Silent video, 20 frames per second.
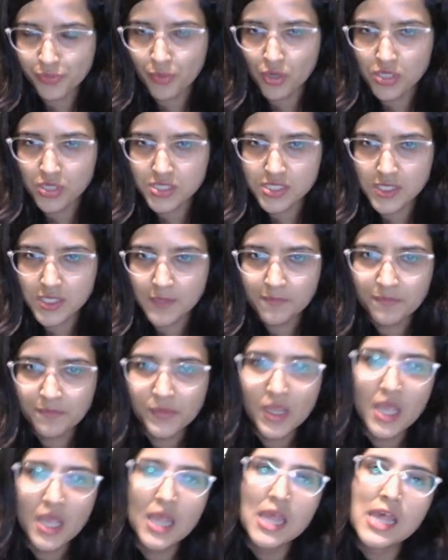policy.
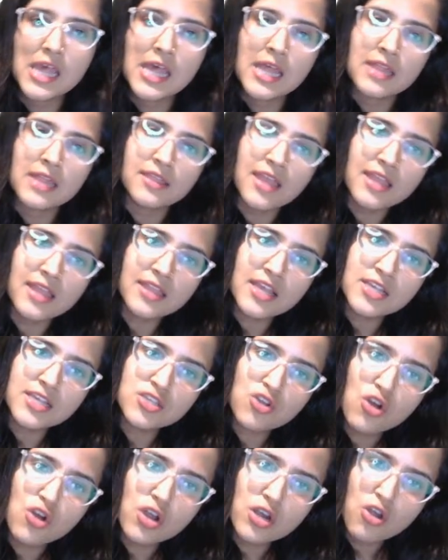Then there
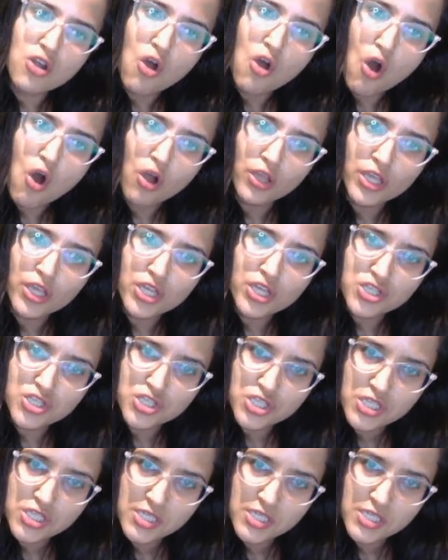is called hawkish